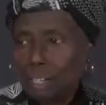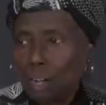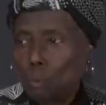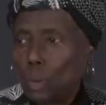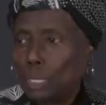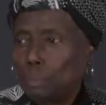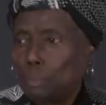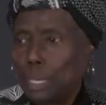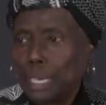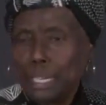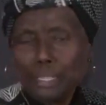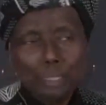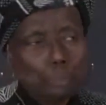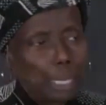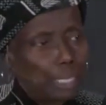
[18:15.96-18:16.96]
a
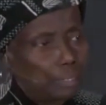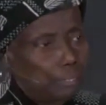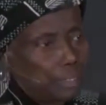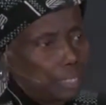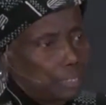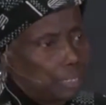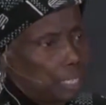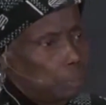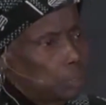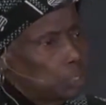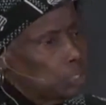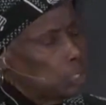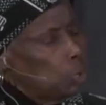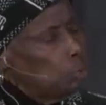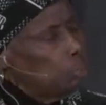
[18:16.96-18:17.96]
one-page manifesto that was
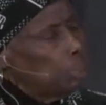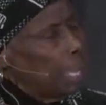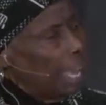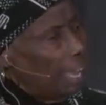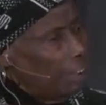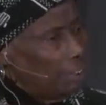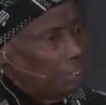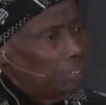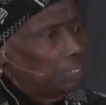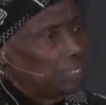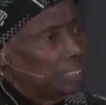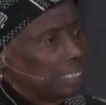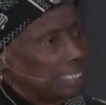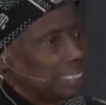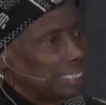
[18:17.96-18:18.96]
so powerful
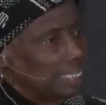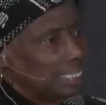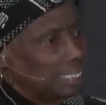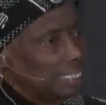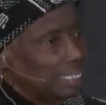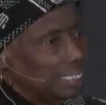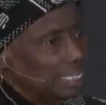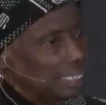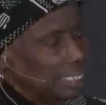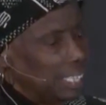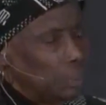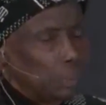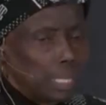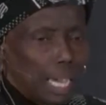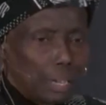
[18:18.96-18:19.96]

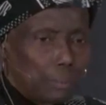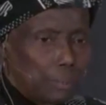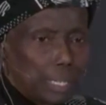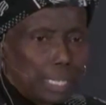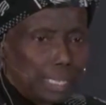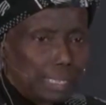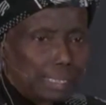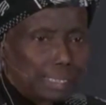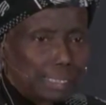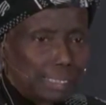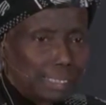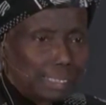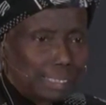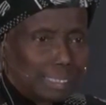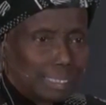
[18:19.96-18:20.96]
that when I read it,
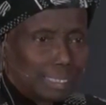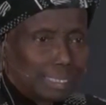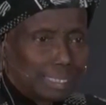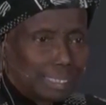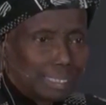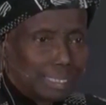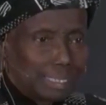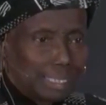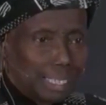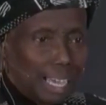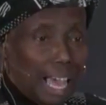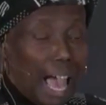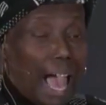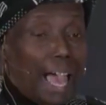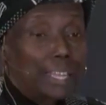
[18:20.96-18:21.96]

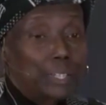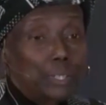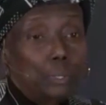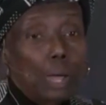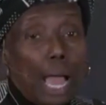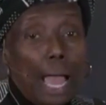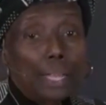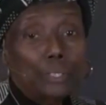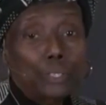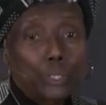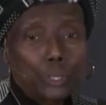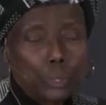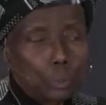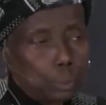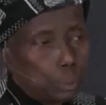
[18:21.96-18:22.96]
I knew I
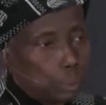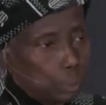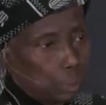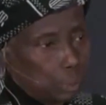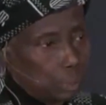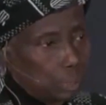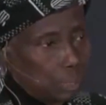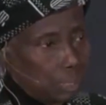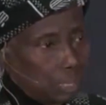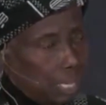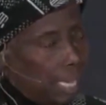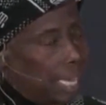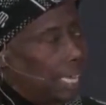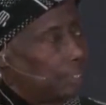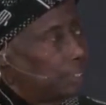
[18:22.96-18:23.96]
too
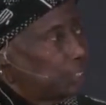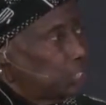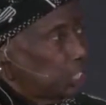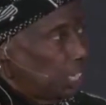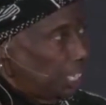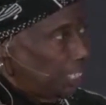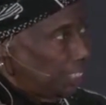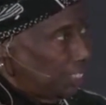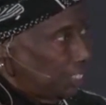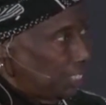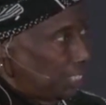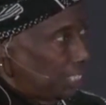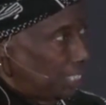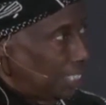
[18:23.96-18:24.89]
had to change